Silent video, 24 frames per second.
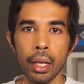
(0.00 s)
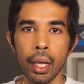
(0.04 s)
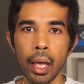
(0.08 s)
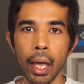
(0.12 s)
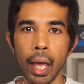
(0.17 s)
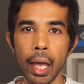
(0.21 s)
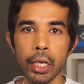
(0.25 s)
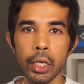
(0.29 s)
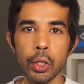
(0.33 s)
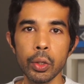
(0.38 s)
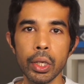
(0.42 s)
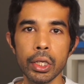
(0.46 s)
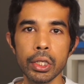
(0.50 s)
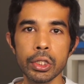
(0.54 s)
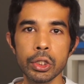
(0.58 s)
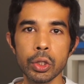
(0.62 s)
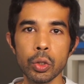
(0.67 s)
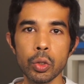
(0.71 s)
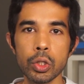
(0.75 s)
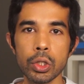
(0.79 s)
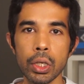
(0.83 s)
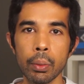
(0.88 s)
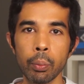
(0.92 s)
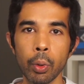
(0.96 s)
and you can
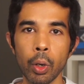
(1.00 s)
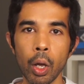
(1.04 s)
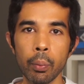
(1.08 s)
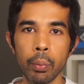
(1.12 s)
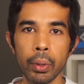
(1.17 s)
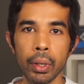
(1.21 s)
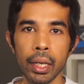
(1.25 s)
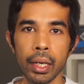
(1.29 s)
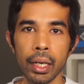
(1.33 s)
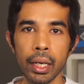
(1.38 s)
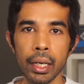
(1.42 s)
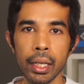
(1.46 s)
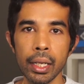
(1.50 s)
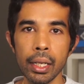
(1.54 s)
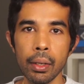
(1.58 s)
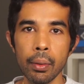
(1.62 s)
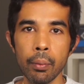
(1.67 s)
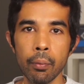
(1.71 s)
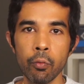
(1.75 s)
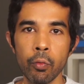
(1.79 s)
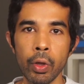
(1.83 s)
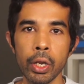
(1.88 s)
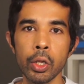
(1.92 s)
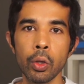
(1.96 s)
choose appropriately
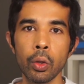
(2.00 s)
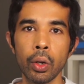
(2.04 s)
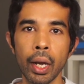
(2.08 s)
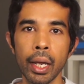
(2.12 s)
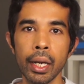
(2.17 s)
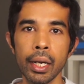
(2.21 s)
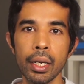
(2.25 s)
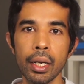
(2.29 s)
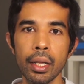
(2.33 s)
when you write